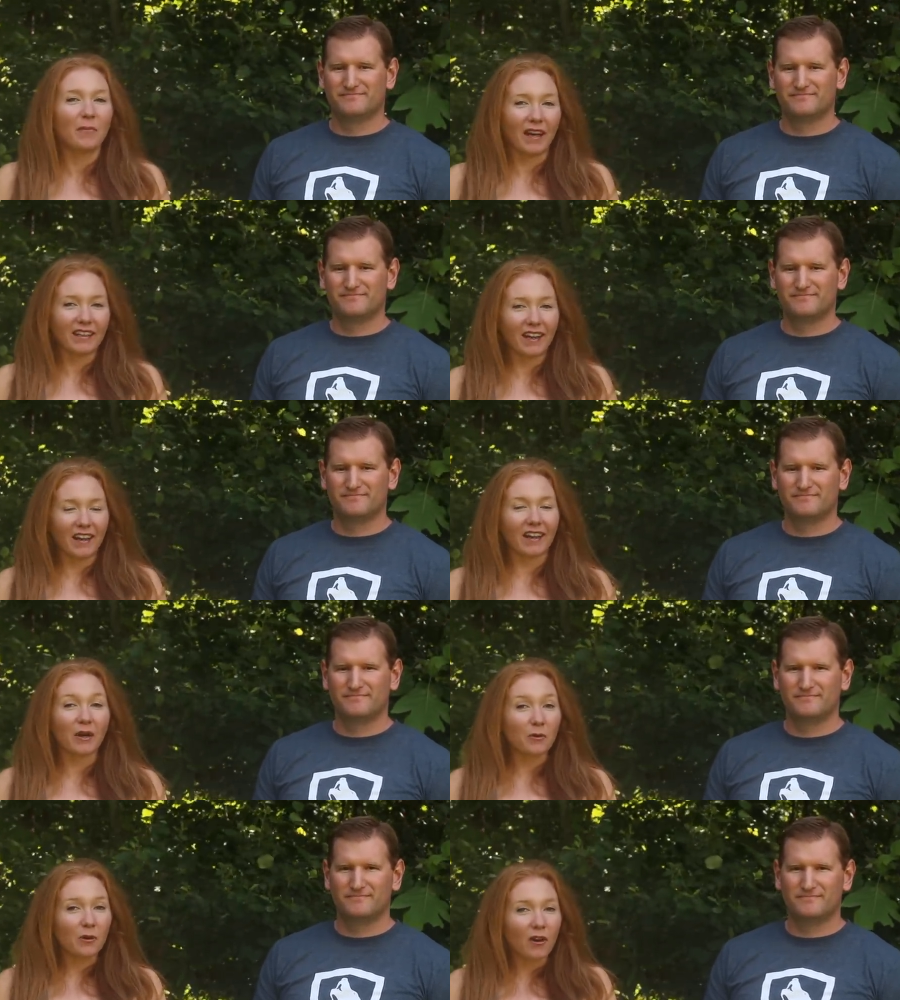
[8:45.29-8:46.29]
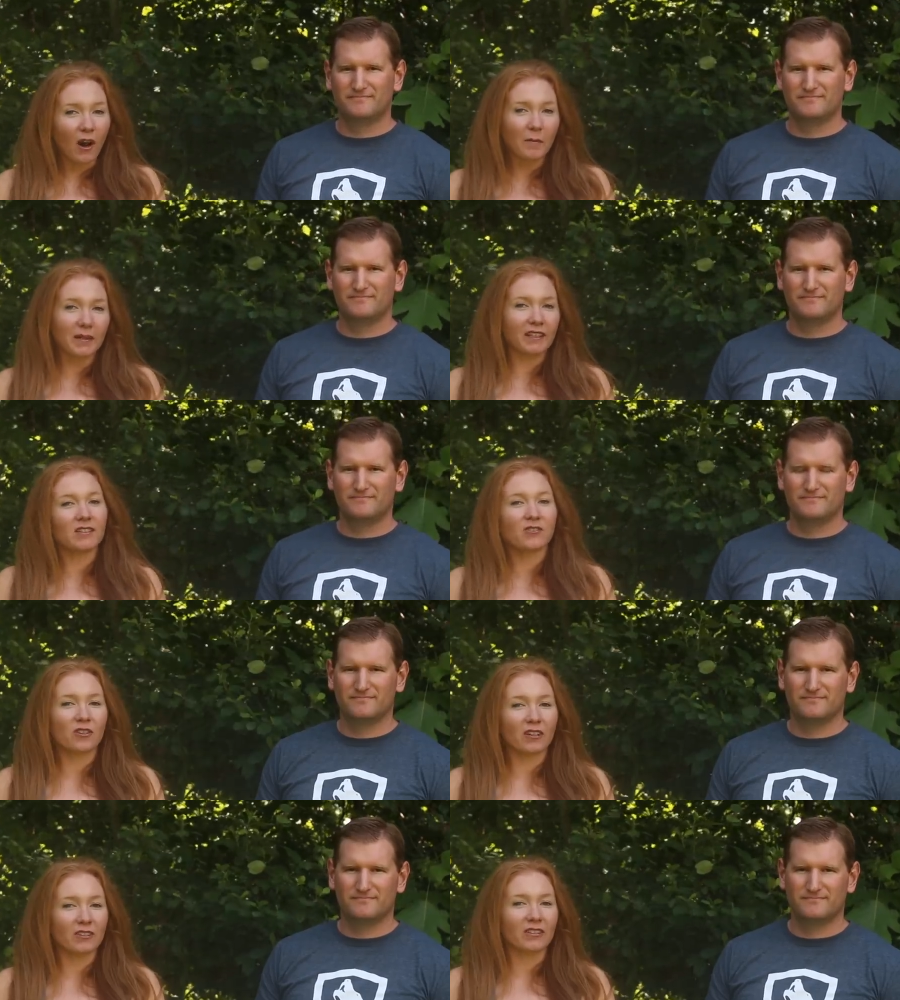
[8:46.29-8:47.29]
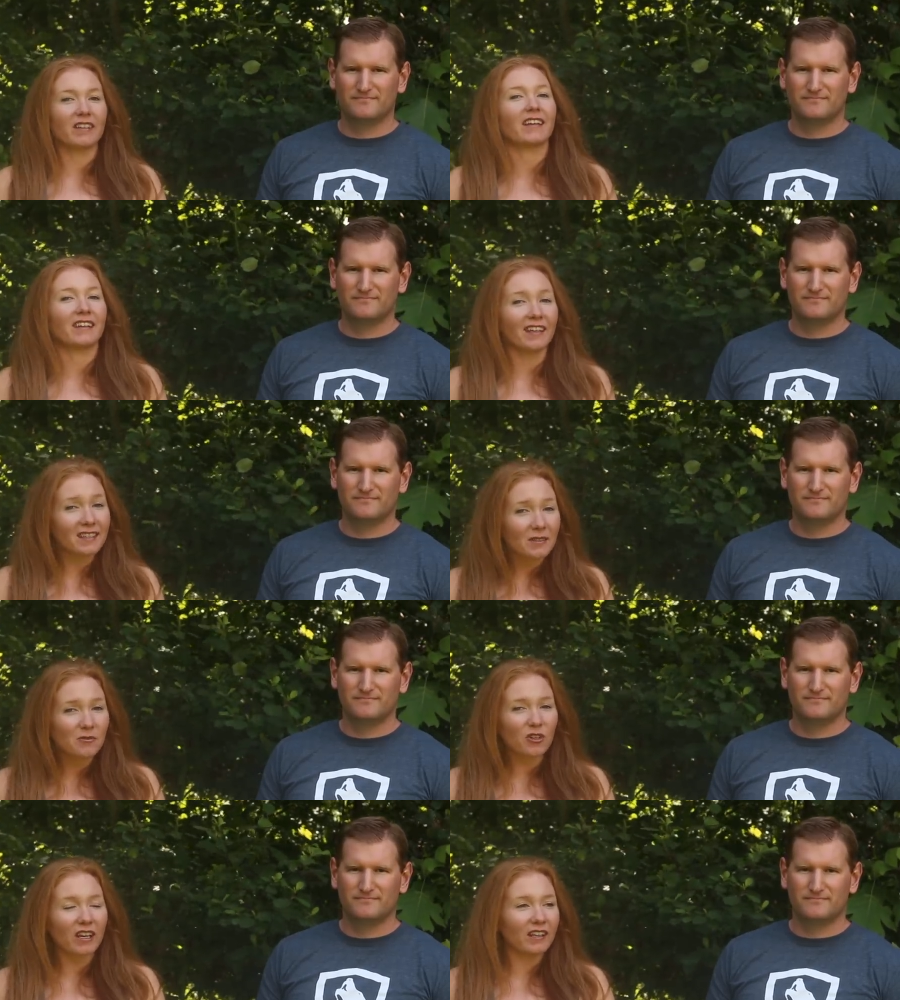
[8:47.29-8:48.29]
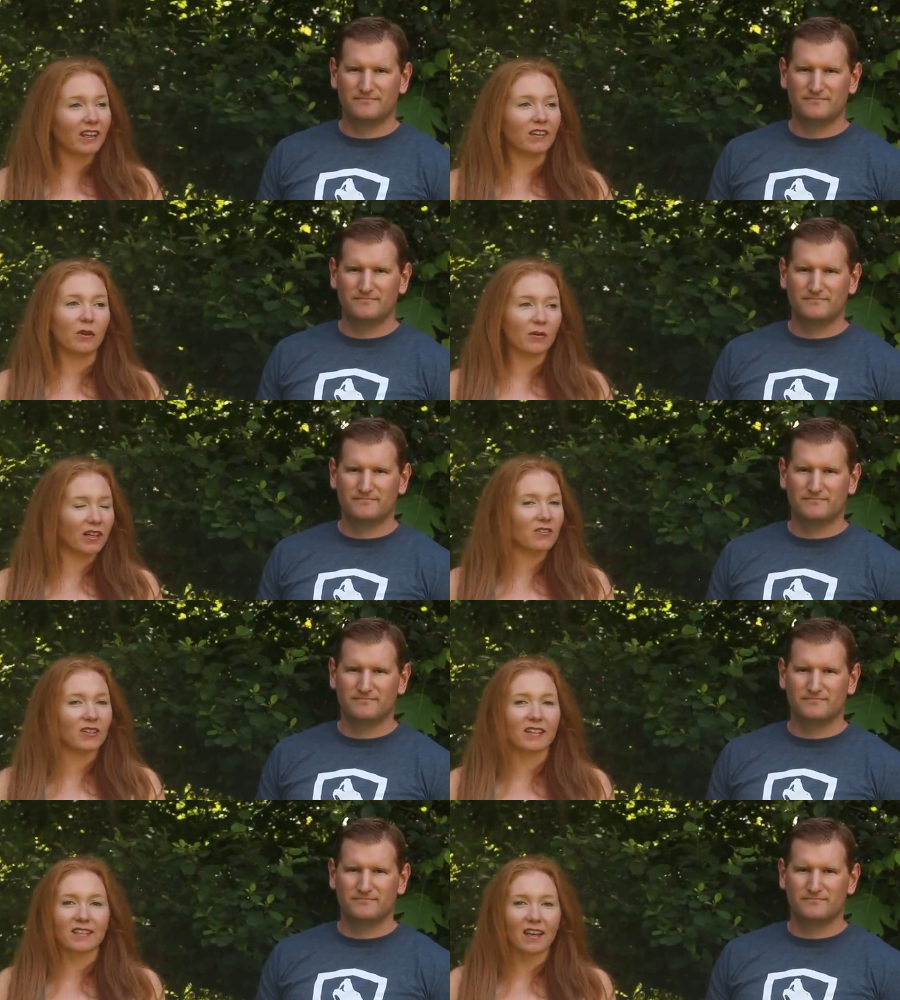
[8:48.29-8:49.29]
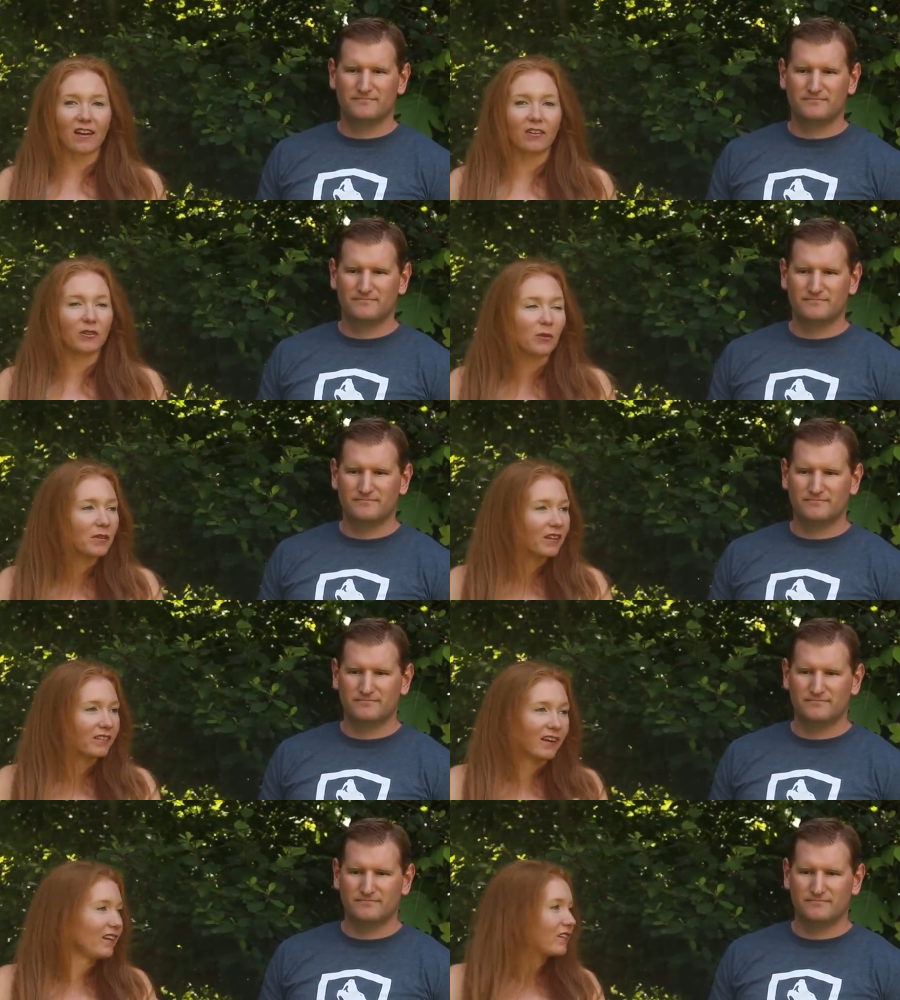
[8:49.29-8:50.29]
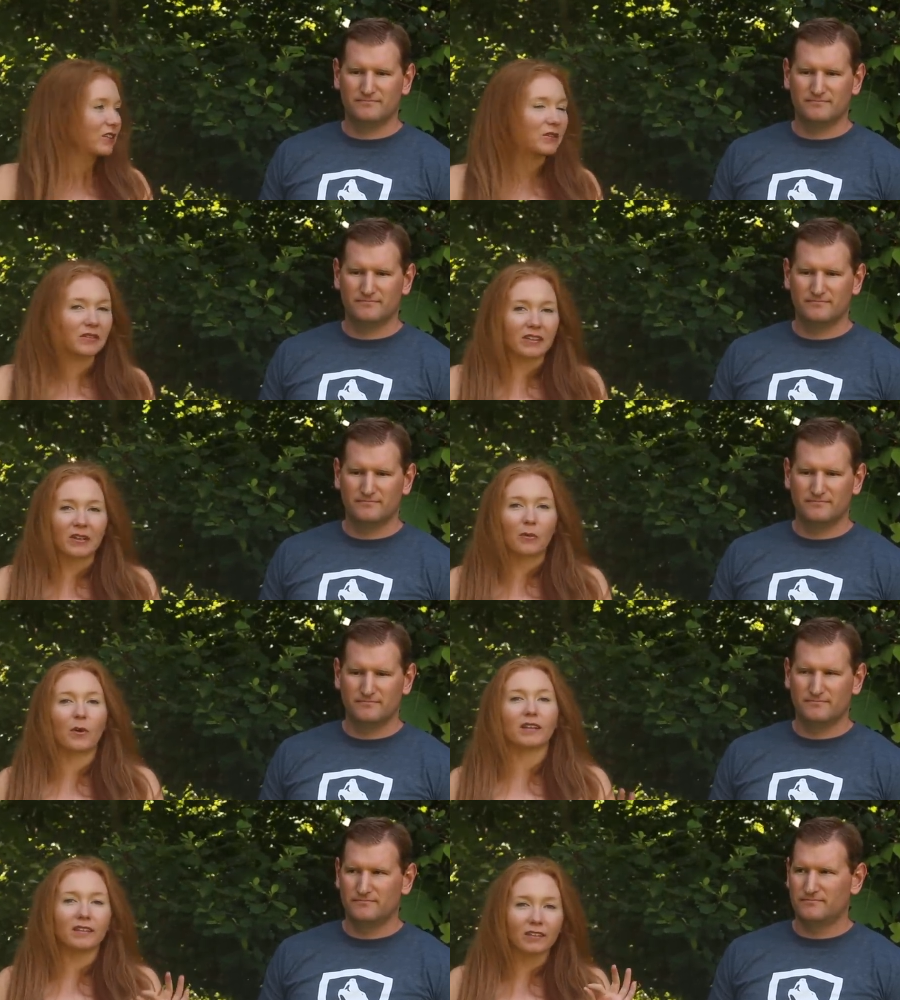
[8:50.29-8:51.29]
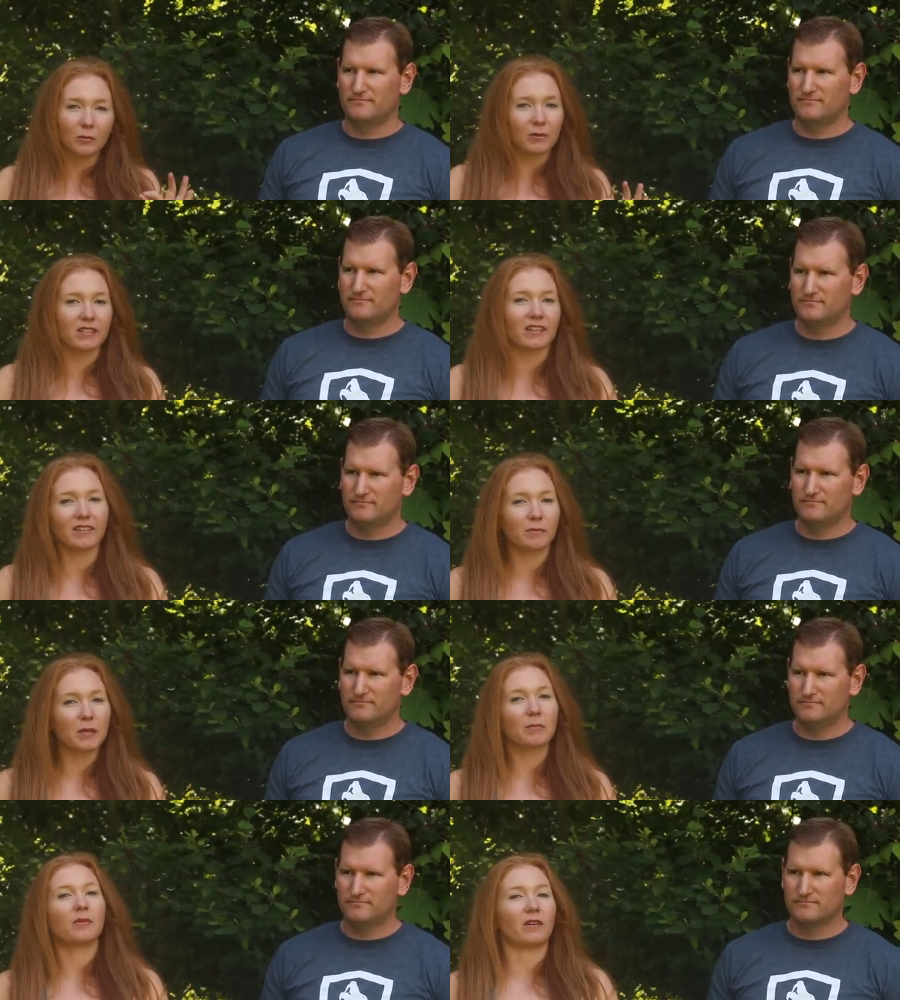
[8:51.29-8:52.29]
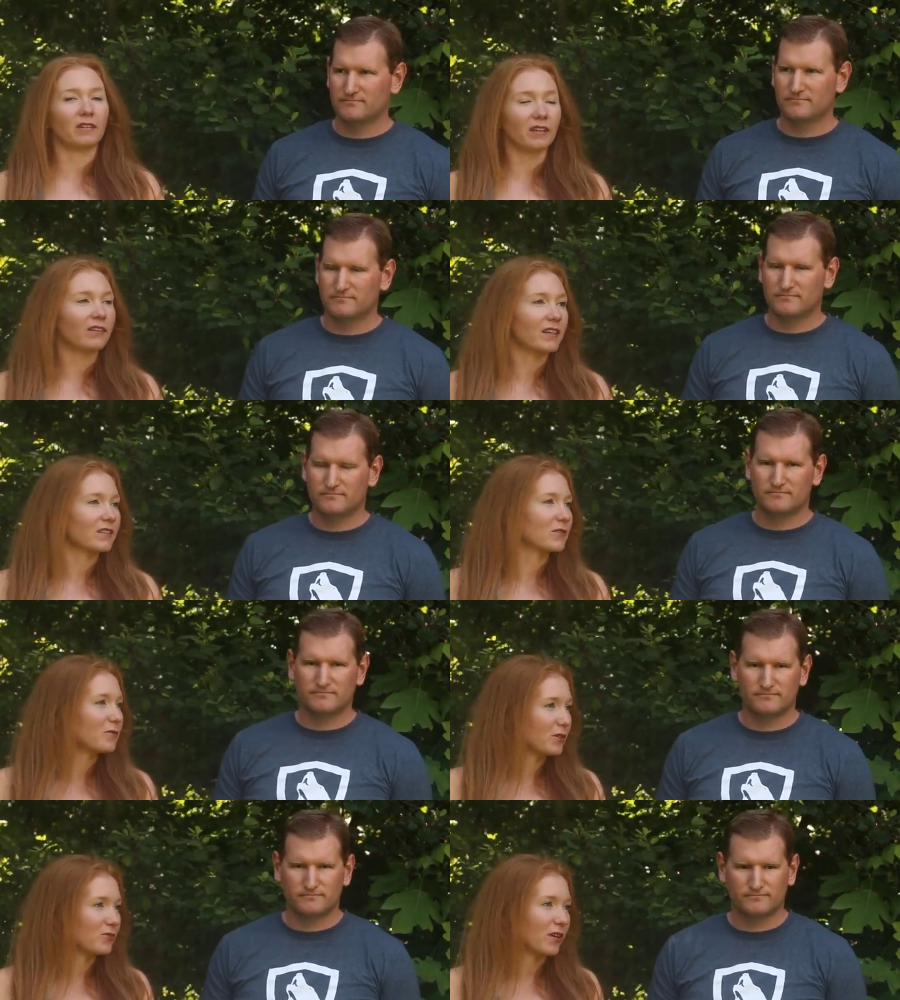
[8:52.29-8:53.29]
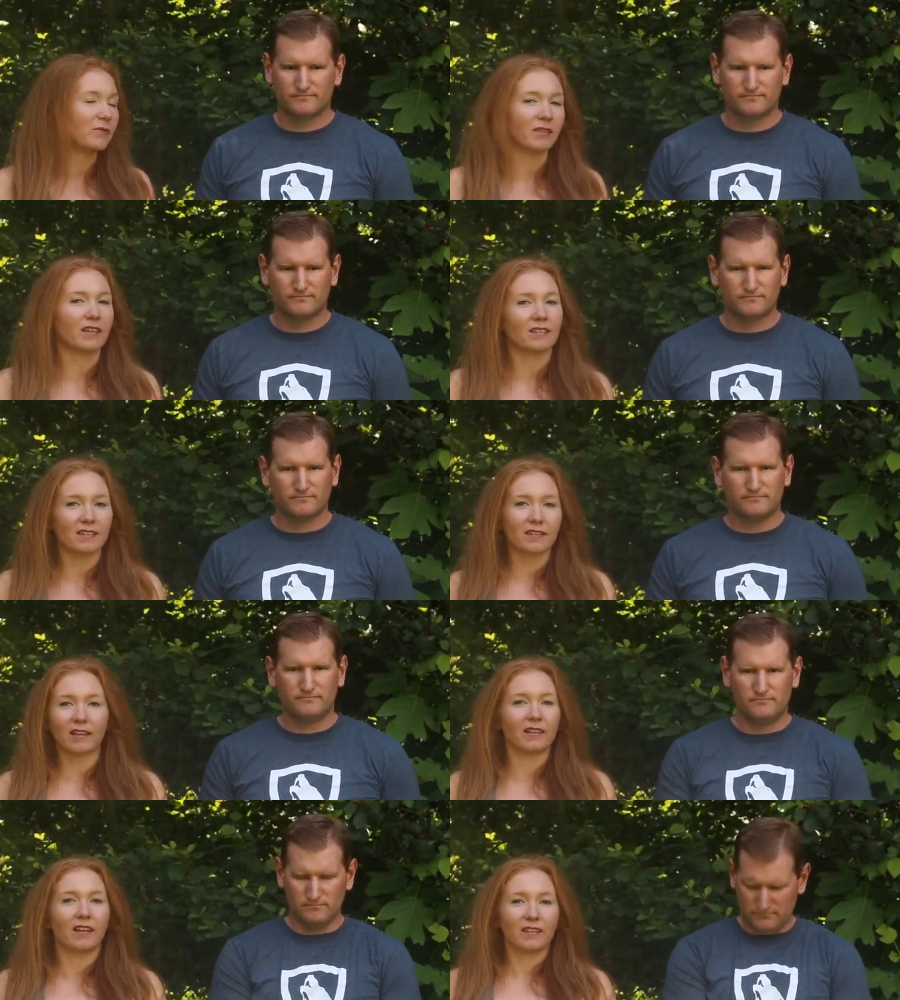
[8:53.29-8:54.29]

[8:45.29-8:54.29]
Speaker 1: But uh, go to a competent instructor, get some training. And no, we're not trying to sell. No, not you know what little percent of people are near us who can train with us. It's not